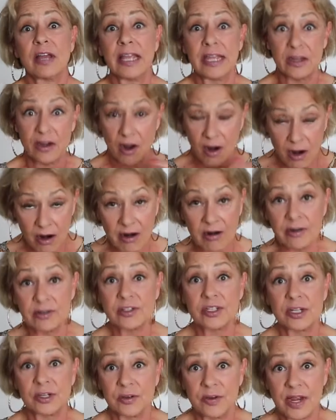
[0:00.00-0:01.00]
in our
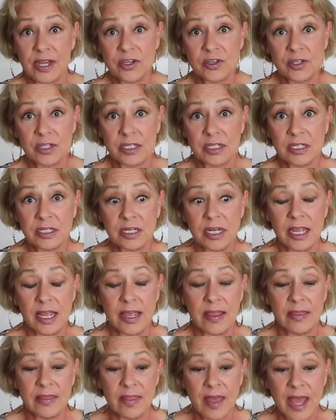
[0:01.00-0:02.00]
generation,
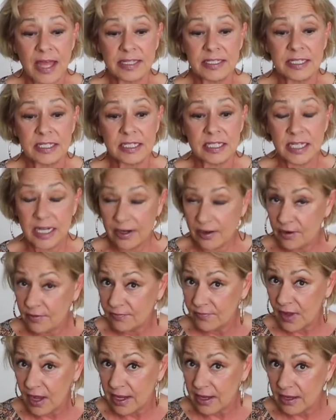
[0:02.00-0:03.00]
and that's
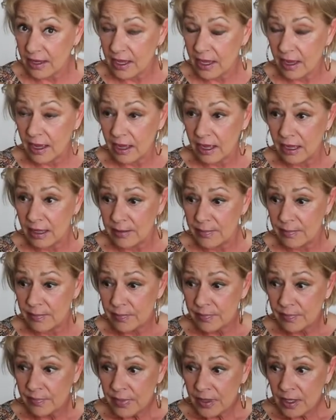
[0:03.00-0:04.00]
terrifying
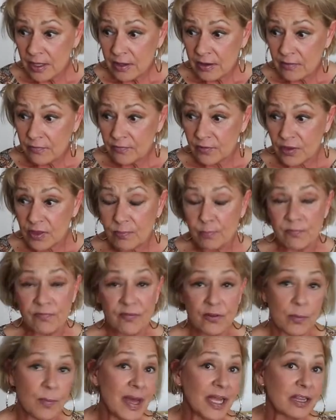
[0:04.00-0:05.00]

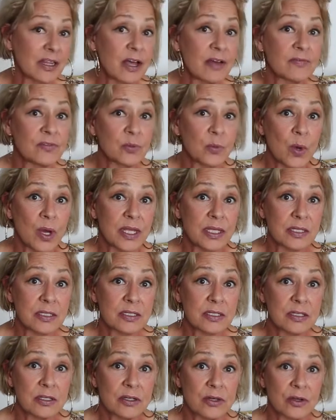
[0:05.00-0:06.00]
for my loved
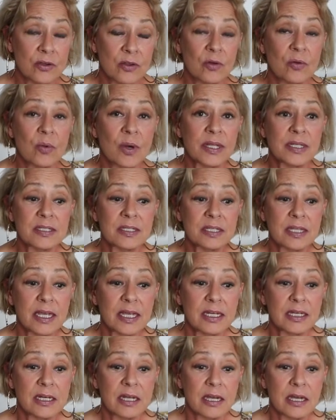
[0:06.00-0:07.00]
ones, you know, the ones
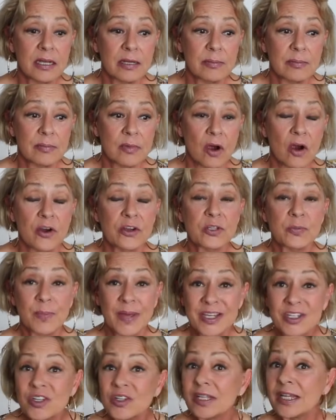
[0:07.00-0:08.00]
that are
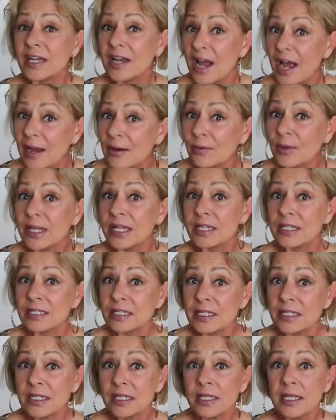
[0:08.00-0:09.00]
especially at high
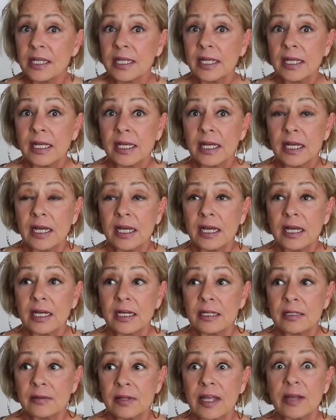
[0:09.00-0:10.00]
risk,
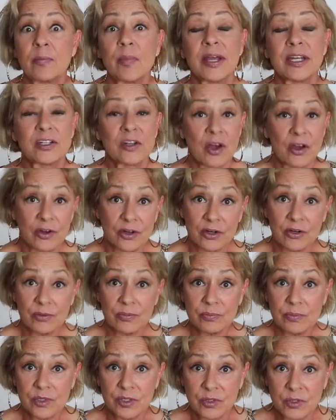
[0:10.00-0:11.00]
like my daughter,
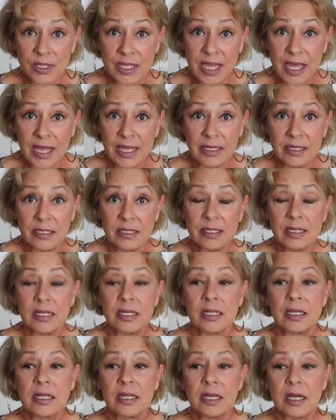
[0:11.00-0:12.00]
Juliet,
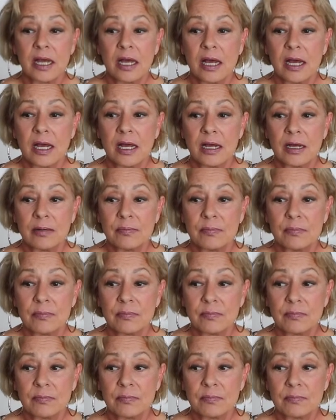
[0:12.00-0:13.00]
my
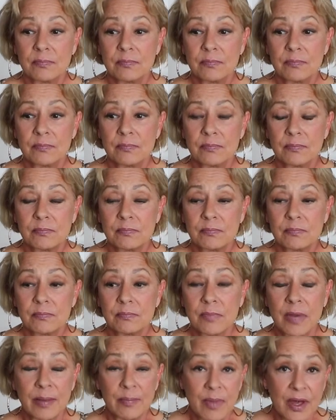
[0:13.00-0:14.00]

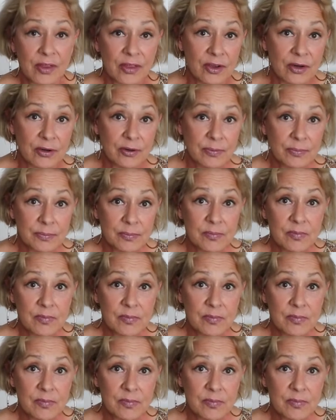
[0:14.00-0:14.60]
mother,